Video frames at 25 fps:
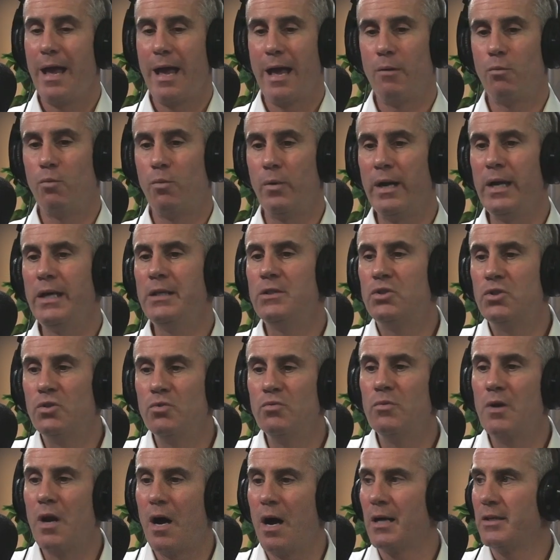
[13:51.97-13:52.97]
And we
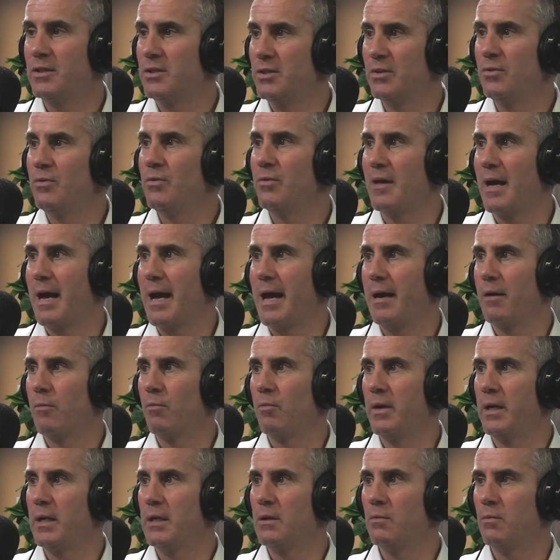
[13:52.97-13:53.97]
do not do that.
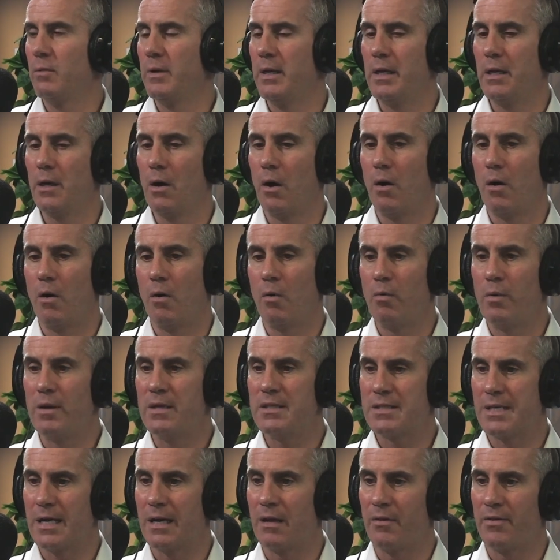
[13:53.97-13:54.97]
We
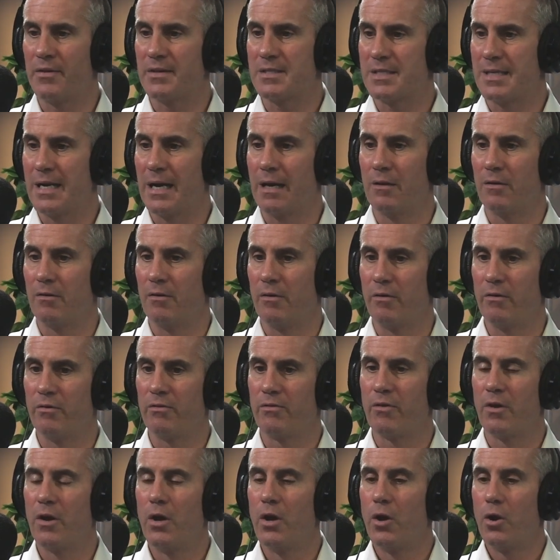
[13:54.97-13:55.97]
always tell the
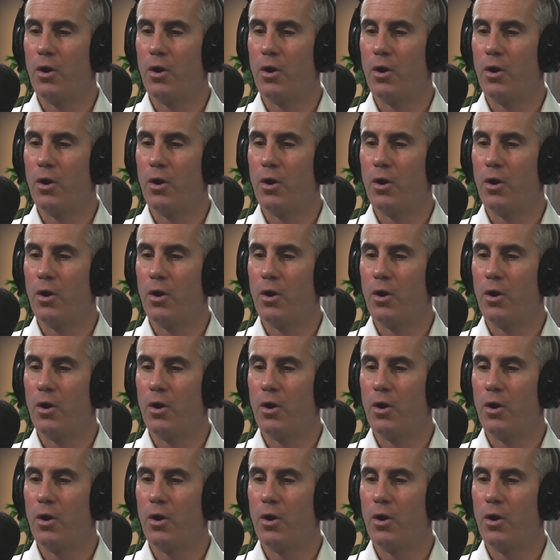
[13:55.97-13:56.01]
sellers